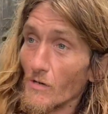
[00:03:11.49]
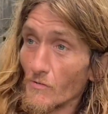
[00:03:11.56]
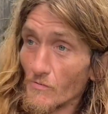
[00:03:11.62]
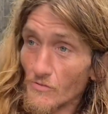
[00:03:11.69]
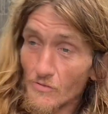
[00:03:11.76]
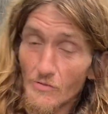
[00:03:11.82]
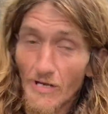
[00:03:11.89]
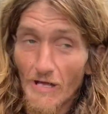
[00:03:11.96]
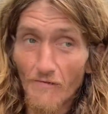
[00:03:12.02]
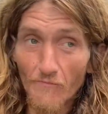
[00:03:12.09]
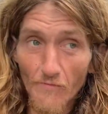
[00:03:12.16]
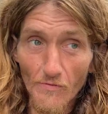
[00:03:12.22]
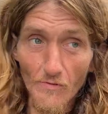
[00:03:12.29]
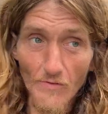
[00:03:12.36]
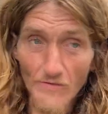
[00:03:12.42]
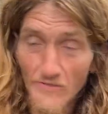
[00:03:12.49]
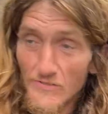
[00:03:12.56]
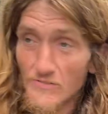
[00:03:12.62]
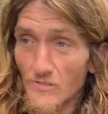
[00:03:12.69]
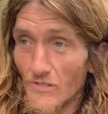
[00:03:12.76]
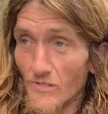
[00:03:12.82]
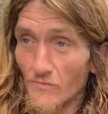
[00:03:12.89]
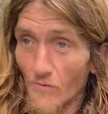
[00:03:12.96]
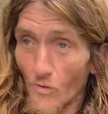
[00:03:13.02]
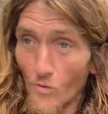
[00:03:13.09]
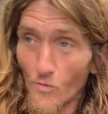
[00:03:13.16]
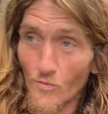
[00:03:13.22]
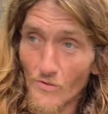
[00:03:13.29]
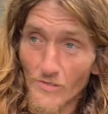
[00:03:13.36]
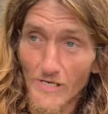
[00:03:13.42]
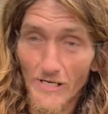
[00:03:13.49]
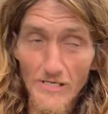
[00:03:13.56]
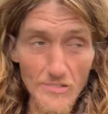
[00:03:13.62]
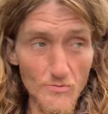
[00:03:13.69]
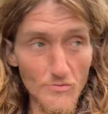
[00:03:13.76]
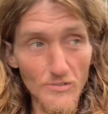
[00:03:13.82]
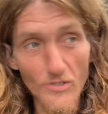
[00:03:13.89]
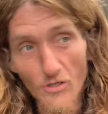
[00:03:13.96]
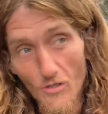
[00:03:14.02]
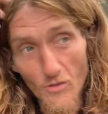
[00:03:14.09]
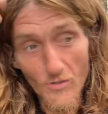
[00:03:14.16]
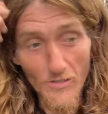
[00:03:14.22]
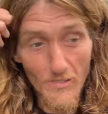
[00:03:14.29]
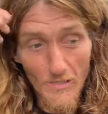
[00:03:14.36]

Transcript: you'd have like these the older guys would go,